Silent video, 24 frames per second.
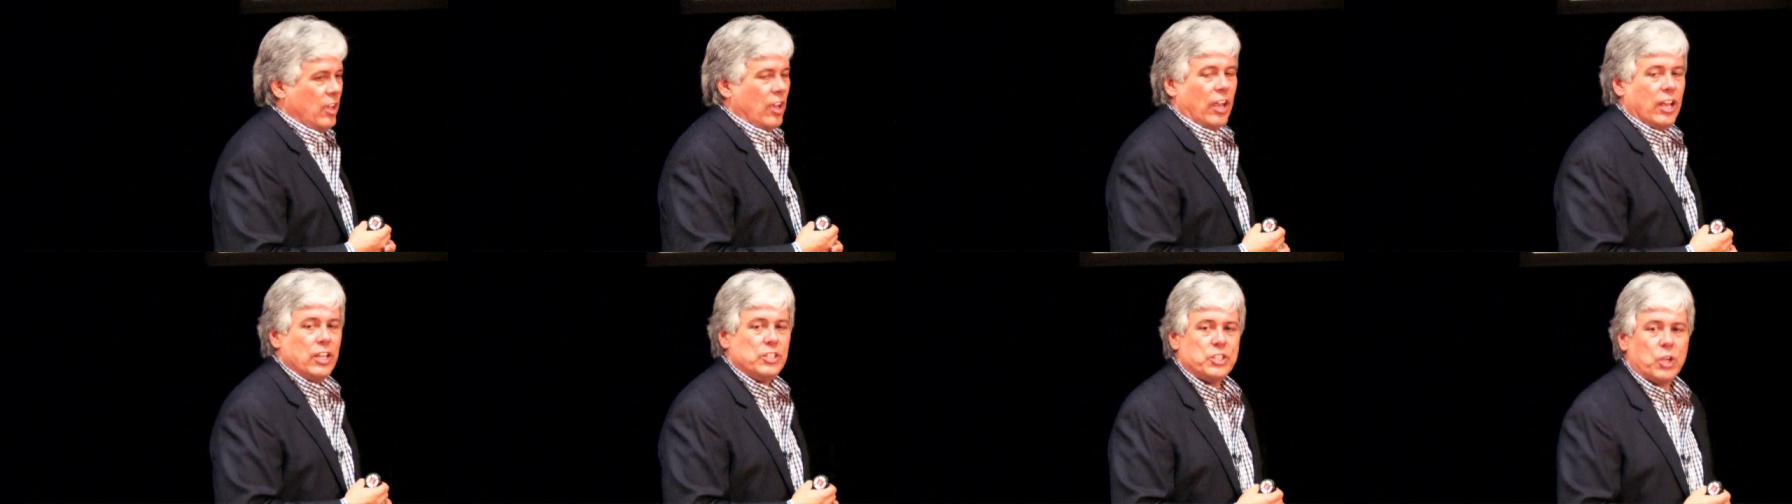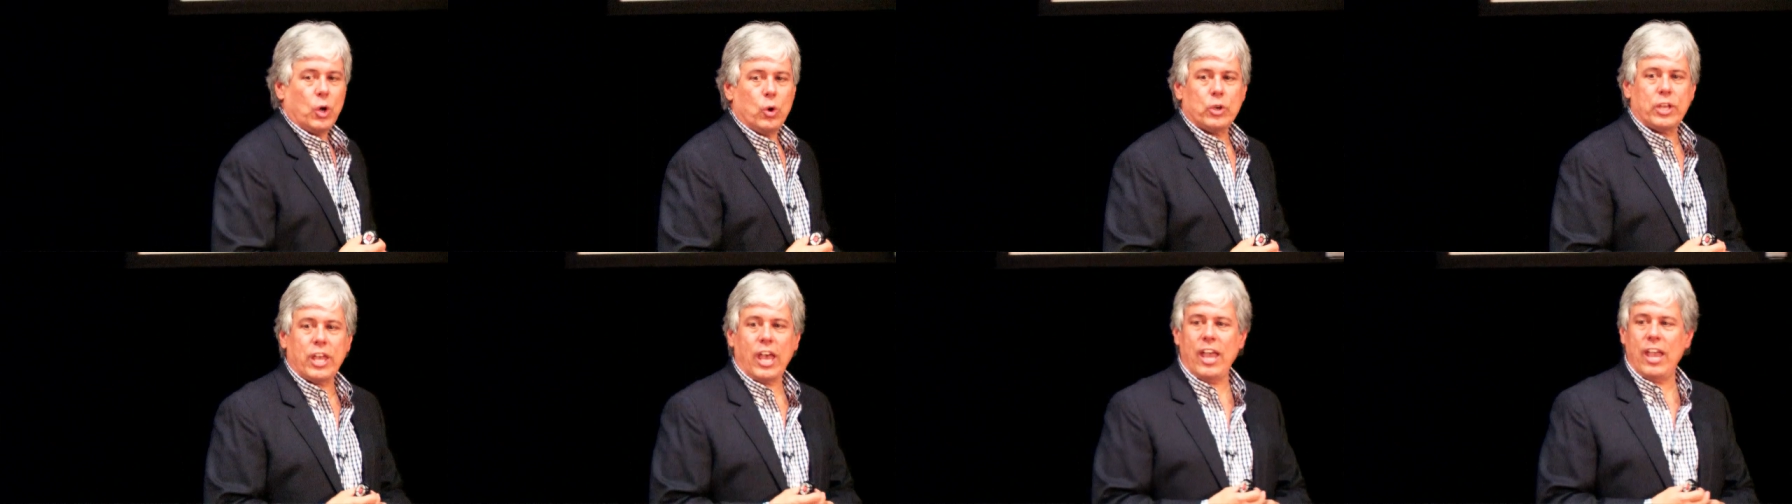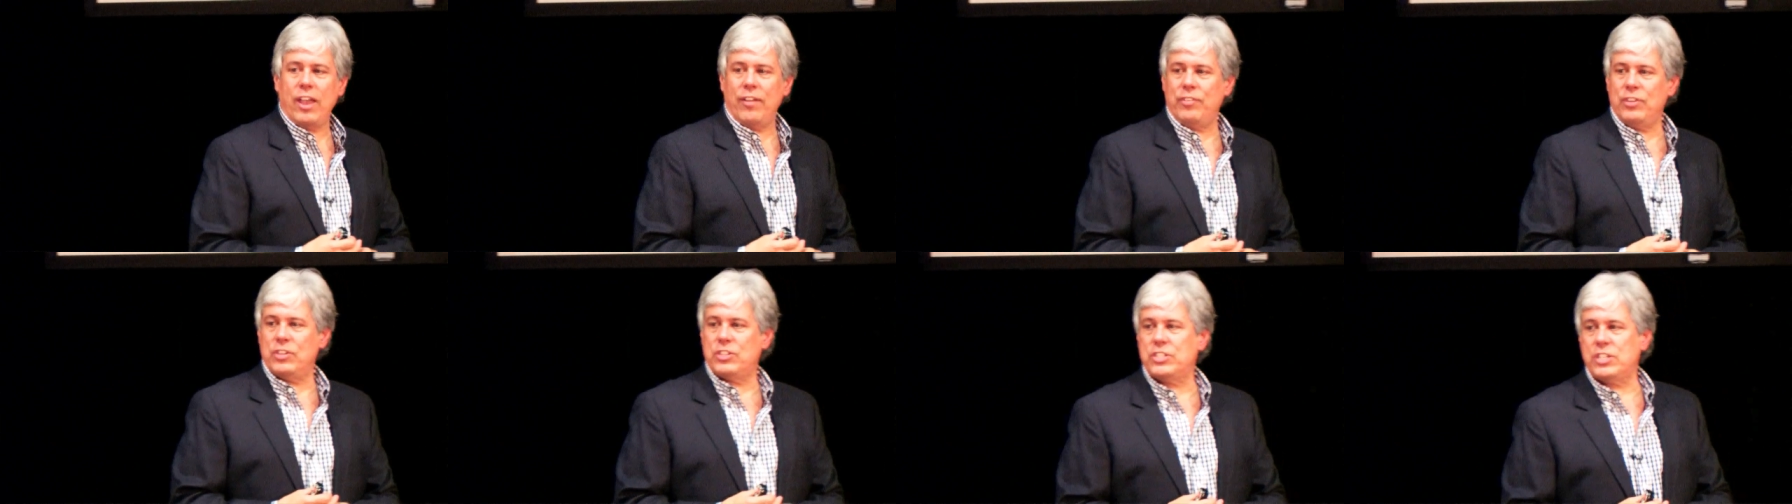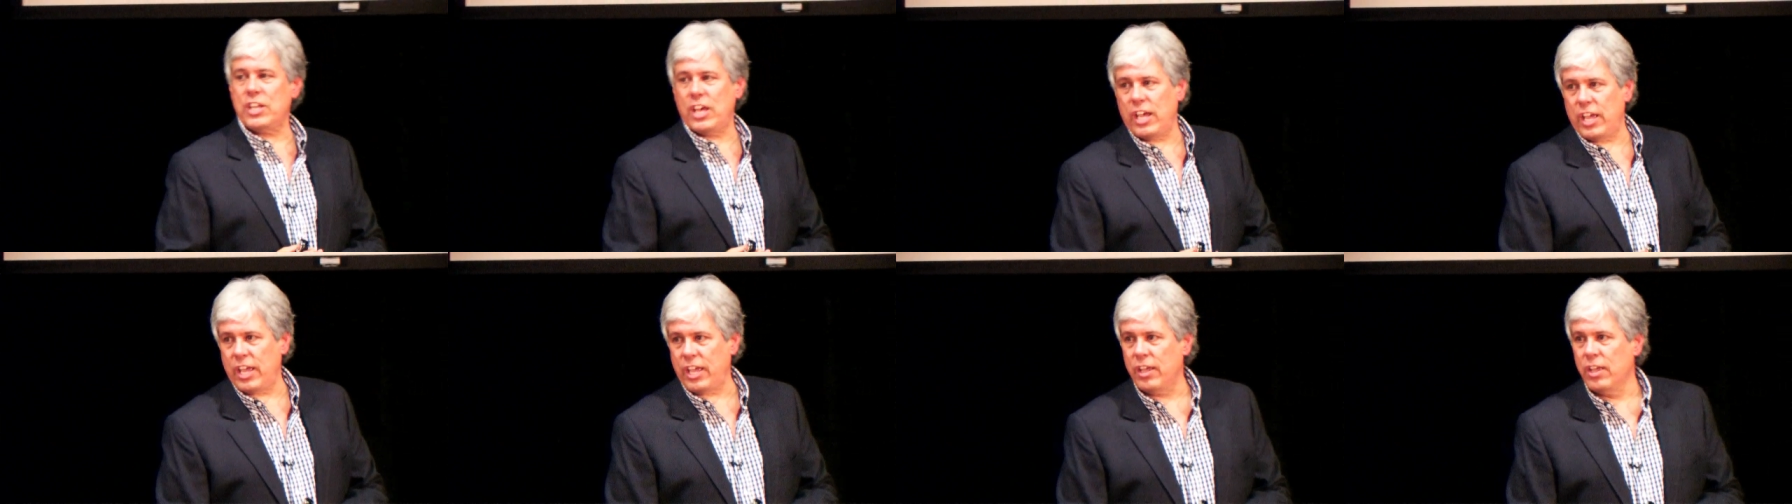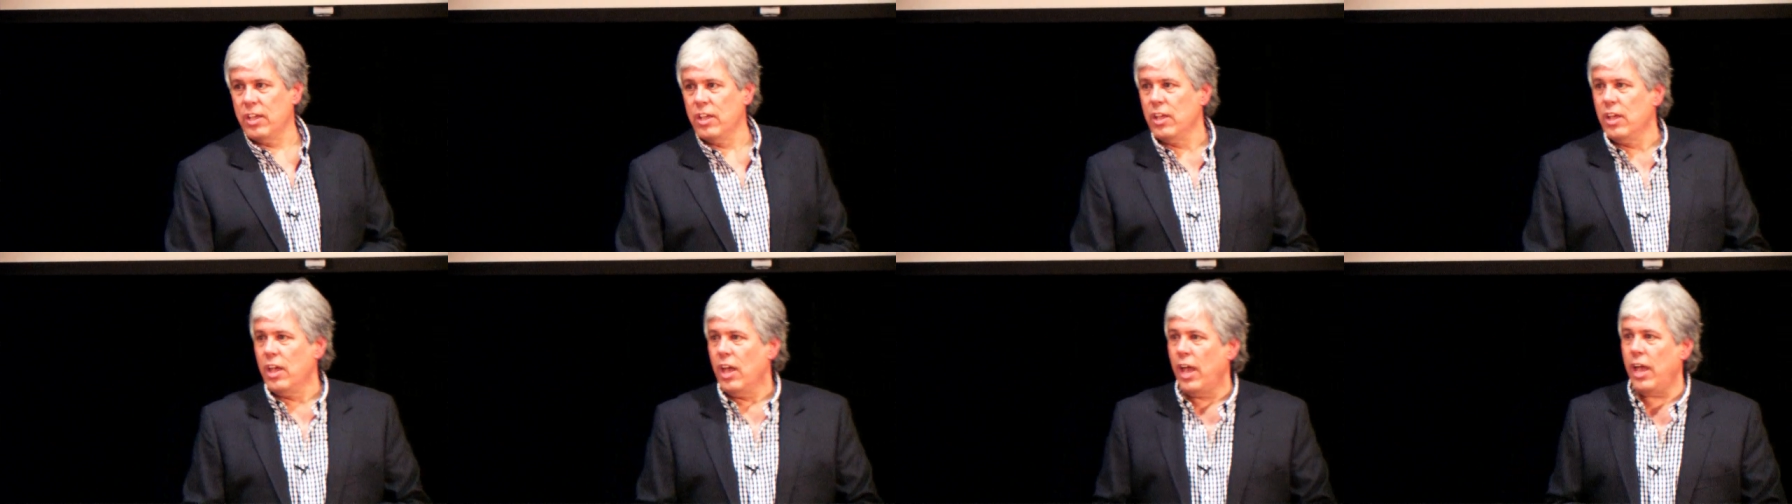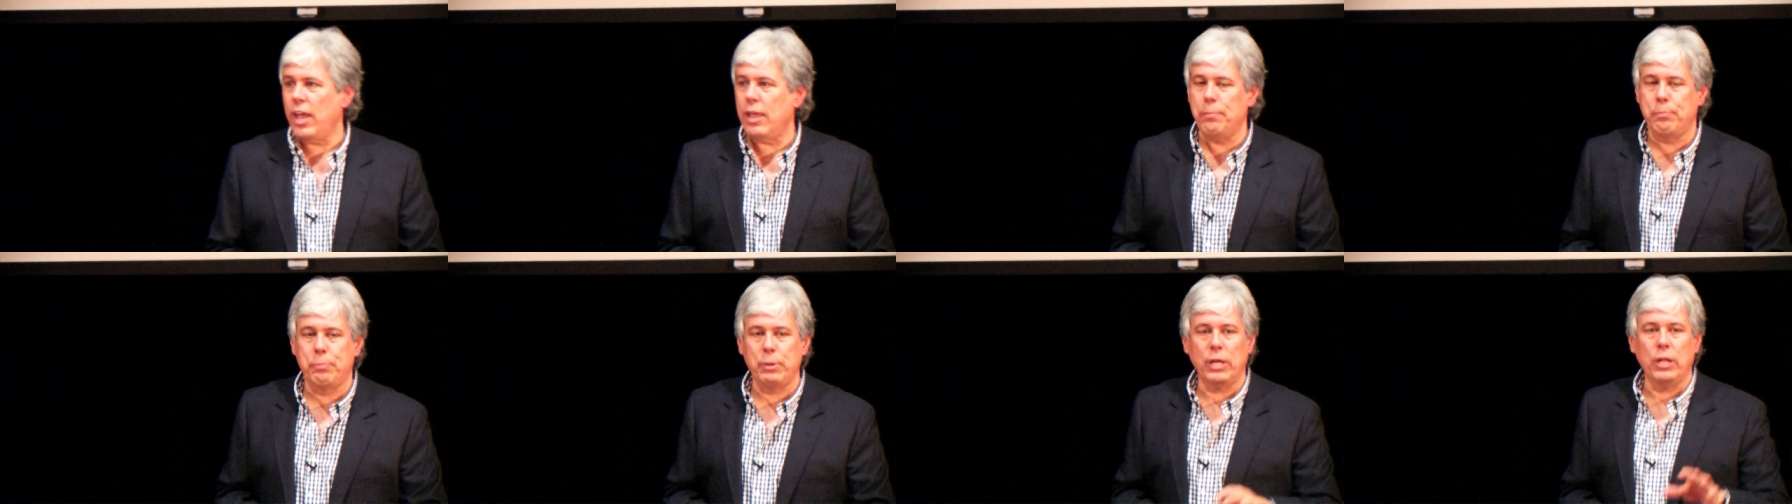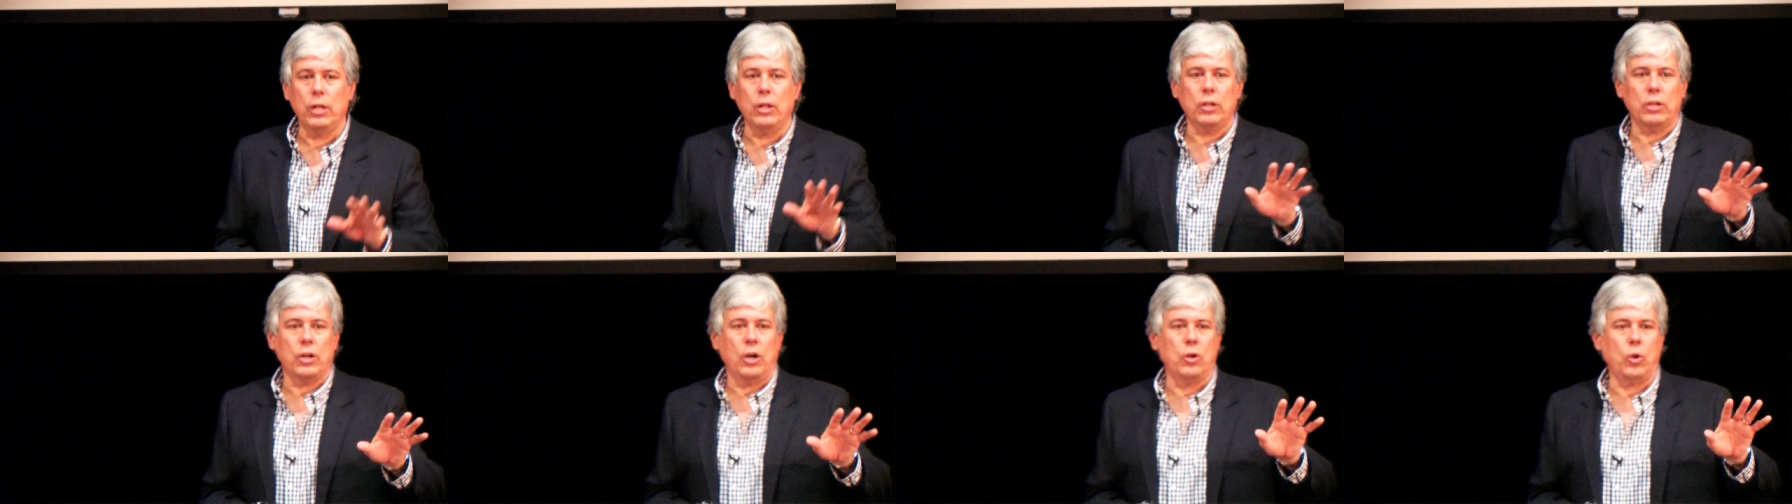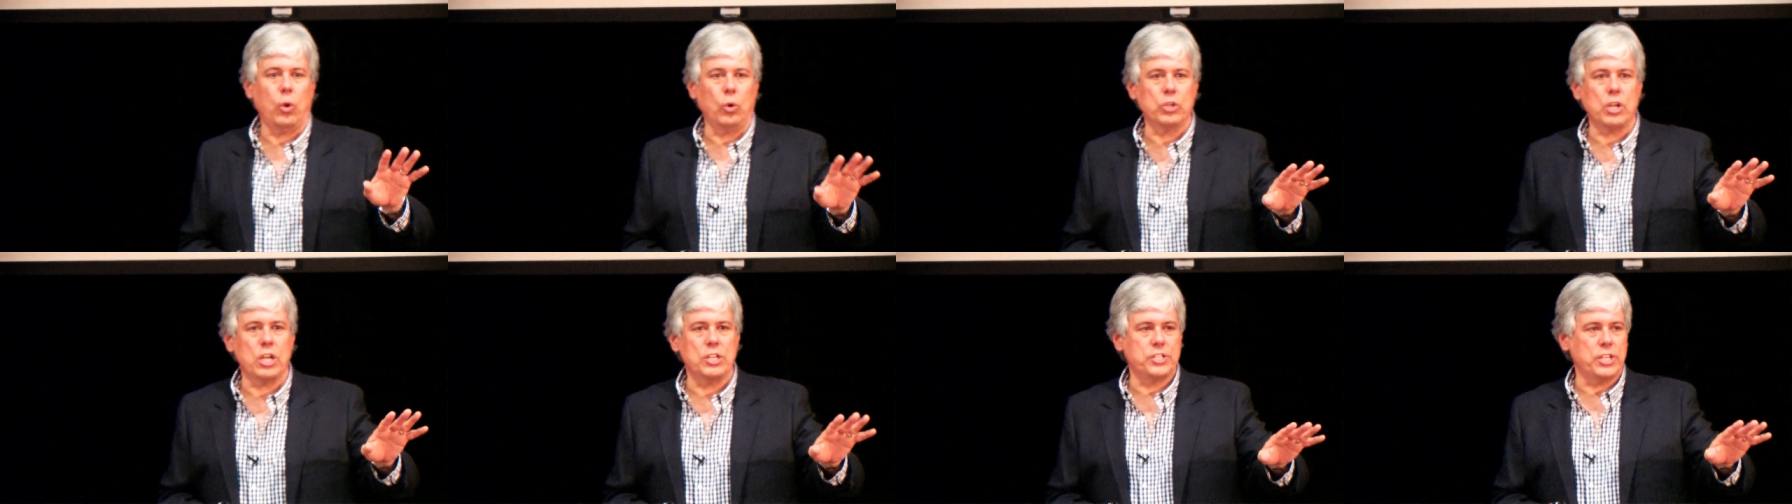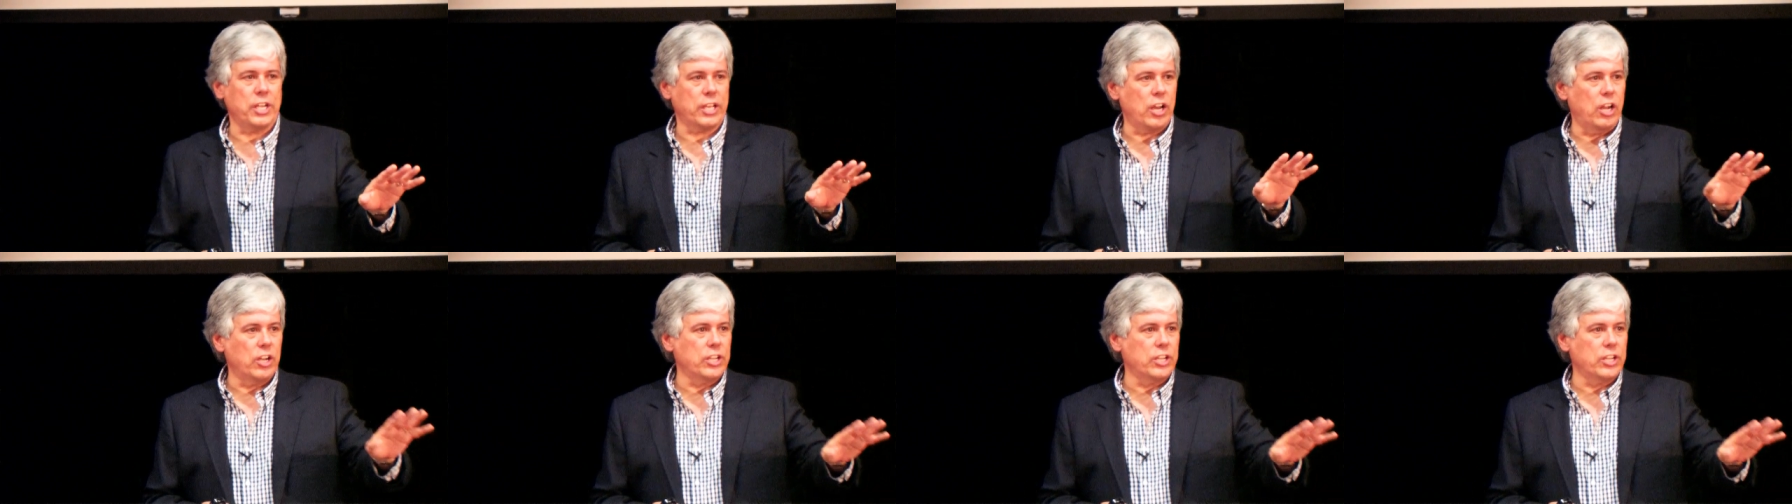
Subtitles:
It's okay if you say, hey, Bill, hold on a second.